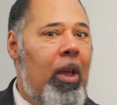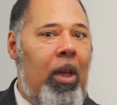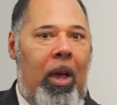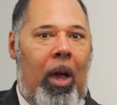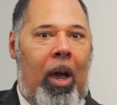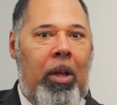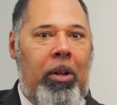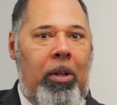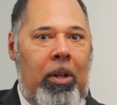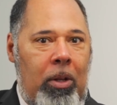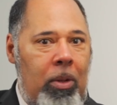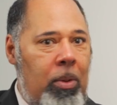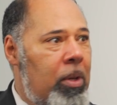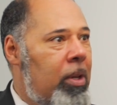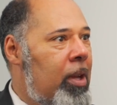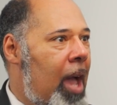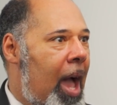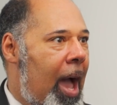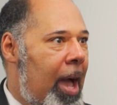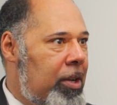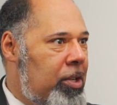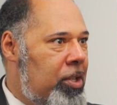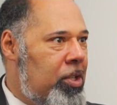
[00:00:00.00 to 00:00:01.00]
and
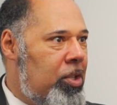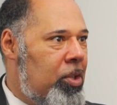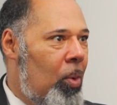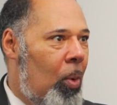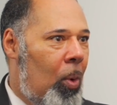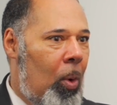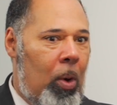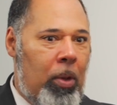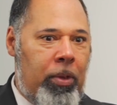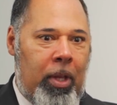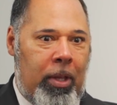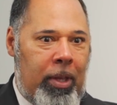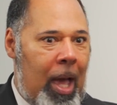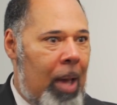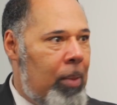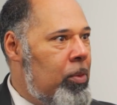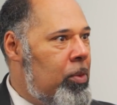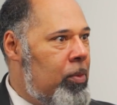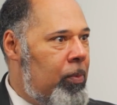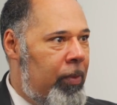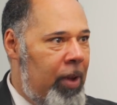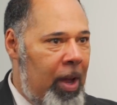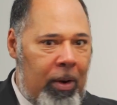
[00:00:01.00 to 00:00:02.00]
Lukács saw that was
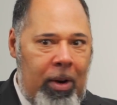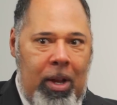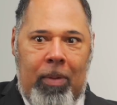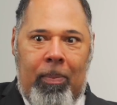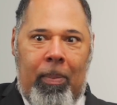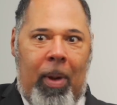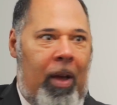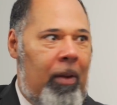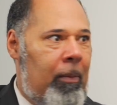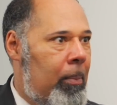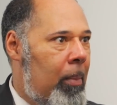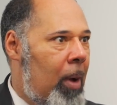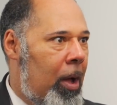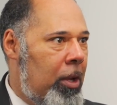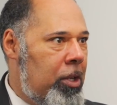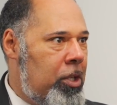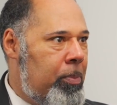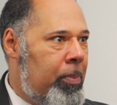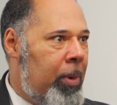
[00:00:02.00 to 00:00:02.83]
very much